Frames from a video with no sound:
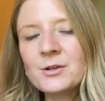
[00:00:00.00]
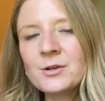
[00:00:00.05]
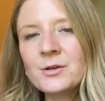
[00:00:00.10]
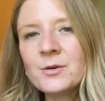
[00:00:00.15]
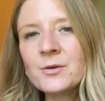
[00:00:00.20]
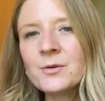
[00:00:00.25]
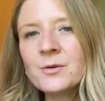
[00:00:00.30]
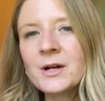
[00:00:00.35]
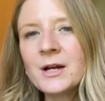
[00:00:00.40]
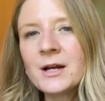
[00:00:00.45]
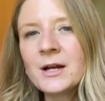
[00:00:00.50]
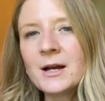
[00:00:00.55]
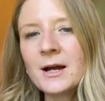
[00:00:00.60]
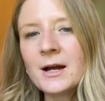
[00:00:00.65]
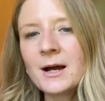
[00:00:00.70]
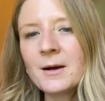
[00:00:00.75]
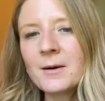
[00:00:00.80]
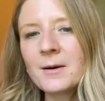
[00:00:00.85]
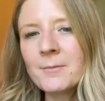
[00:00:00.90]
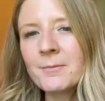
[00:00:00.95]
to
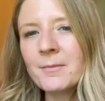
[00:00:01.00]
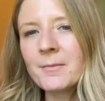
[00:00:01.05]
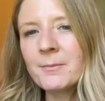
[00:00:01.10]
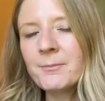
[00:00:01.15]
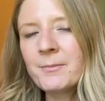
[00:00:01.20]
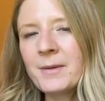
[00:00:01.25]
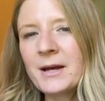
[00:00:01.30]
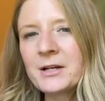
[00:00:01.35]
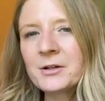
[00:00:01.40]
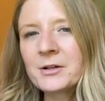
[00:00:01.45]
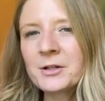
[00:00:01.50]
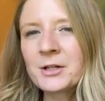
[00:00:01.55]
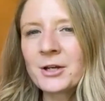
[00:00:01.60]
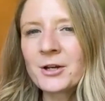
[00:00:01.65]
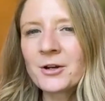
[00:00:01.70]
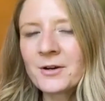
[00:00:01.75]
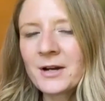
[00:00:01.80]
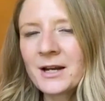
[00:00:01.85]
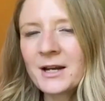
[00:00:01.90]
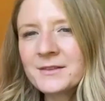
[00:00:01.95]
better
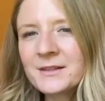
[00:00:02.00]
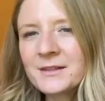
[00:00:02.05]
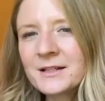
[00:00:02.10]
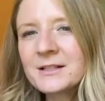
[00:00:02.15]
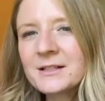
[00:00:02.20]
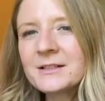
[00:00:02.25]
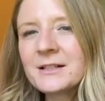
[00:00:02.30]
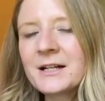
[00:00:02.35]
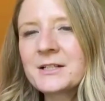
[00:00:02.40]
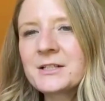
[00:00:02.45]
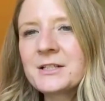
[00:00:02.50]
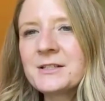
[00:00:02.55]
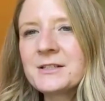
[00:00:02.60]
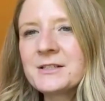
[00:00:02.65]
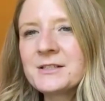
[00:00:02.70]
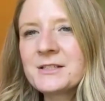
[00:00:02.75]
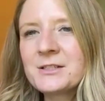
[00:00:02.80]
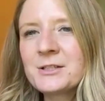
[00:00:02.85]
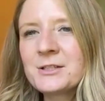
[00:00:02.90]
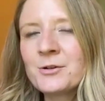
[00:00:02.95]
curate the collections,